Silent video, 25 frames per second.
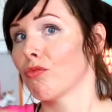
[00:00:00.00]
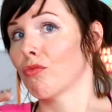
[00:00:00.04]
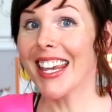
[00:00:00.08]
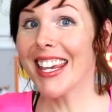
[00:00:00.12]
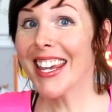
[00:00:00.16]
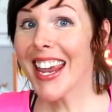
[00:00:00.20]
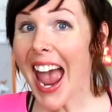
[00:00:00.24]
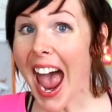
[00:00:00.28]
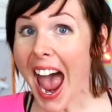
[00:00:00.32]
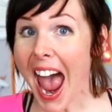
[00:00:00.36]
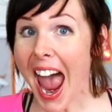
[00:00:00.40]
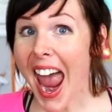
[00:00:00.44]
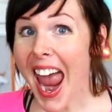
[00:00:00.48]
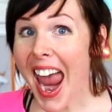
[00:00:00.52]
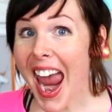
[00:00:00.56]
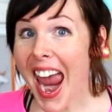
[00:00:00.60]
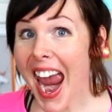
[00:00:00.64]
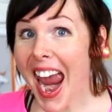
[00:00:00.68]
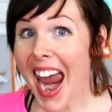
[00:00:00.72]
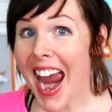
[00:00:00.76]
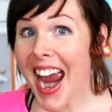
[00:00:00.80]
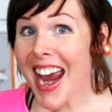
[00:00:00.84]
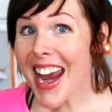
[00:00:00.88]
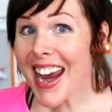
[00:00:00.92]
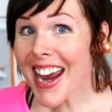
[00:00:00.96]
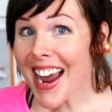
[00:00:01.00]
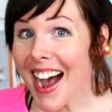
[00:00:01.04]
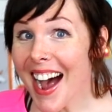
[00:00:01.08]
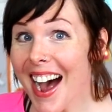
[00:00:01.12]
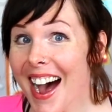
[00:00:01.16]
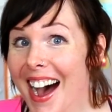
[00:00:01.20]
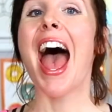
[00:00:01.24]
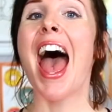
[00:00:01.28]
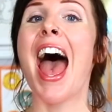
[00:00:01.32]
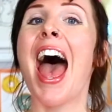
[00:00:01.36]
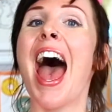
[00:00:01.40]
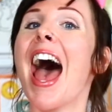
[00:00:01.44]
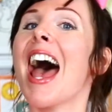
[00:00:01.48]
Yay!
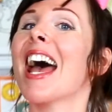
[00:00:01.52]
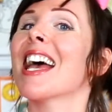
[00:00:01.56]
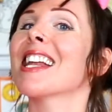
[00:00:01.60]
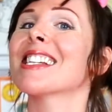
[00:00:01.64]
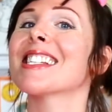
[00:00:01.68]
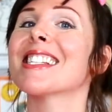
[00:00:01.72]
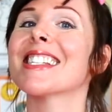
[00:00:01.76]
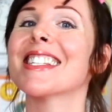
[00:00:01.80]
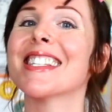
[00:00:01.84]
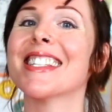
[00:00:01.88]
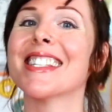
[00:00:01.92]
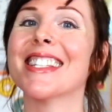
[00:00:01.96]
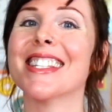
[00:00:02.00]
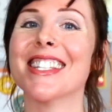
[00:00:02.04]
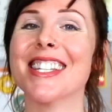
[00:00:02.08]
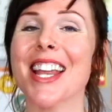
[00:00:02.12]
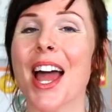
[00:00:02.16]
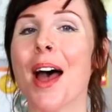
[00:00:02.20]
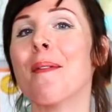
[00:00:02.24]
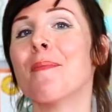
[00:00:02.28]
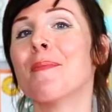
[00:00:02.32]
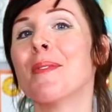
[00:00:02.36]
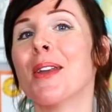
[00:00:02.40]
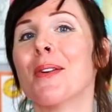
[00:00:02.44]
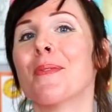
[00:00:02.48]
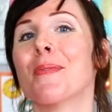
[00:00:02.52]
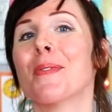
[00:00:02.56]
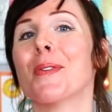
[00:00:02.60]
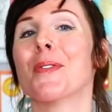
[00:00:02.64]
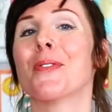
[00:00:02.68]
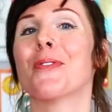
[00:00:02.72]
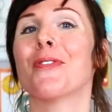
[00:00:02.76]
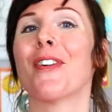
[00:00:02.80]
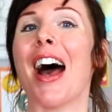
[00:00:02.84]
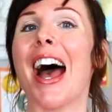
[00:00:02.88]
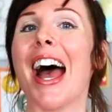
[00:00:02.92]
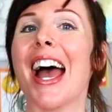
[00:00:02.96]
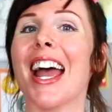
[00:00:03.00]
And step number
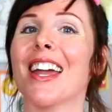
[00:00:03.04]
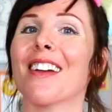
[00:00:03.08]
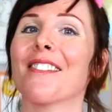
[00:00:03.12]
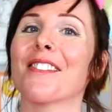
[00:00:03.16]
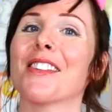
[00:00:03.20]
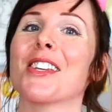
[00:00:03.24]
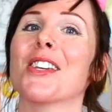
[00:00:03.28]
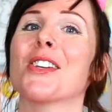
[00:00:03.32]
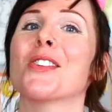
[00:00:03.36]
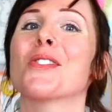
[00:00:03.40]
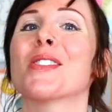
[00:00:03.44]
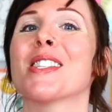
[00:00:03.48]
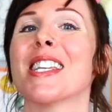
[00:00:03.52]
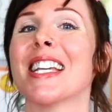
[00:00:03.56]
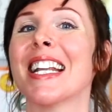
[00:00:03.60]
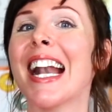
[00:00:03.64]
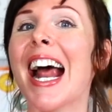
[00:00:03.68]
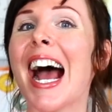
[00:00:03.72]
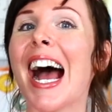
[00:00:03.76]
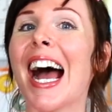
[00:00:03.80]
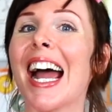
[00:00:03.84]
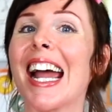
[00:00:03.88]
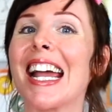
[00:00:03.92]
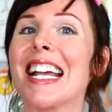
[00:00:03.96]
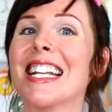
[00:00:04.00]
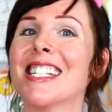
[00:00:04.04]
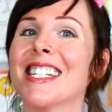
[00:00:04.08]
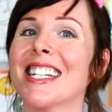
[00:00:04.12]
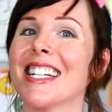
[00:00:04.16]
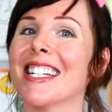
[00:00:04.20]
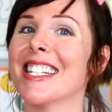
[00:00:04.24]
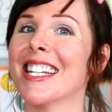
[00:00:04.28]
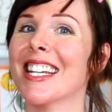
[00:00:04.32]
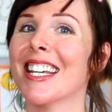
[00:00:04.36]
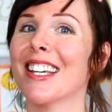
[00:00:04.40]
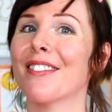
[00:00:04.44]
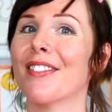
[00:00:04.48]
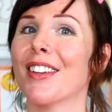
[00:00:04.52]
5 to using
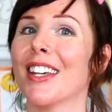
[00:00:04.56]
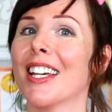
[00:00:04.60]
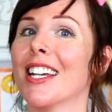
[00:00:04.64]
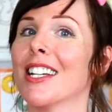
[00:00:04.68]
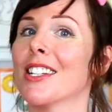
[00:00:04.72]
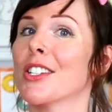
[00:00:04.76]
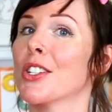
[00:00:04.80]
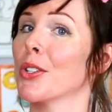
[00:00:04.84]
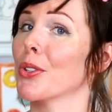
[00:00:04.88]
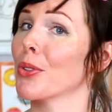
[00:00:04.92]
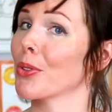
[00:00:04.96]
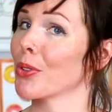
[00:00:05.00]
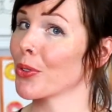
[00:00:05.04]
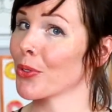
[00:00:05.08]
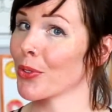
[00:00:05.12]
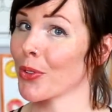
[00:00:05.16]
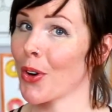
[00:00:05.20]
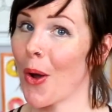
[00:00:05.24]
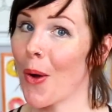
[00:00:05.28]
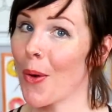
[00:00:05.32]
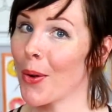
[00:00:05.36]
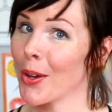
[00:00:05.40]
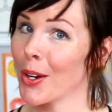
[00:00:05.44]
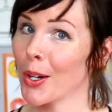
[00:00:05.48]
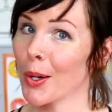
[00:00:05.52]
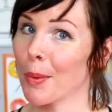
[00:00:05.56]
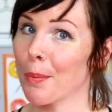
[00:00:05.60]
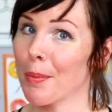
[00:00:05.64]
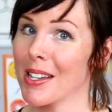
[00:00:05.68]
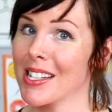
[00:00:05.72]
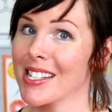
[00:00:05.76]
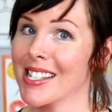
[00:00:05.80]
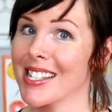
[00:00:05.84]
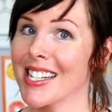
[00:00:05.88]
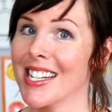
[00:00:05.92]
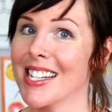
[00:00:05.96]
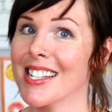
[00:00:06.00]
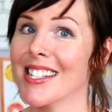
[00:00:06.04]
IGTV to grow your
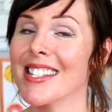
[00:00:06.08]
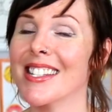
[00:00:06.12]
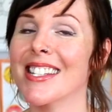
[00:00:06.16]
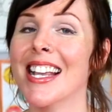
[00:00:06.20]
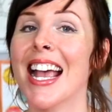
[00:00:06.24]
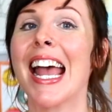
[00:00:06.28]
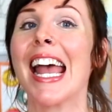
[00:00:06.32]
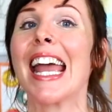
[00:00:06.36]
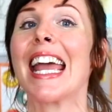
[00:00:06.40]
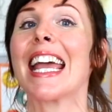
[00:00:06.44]
business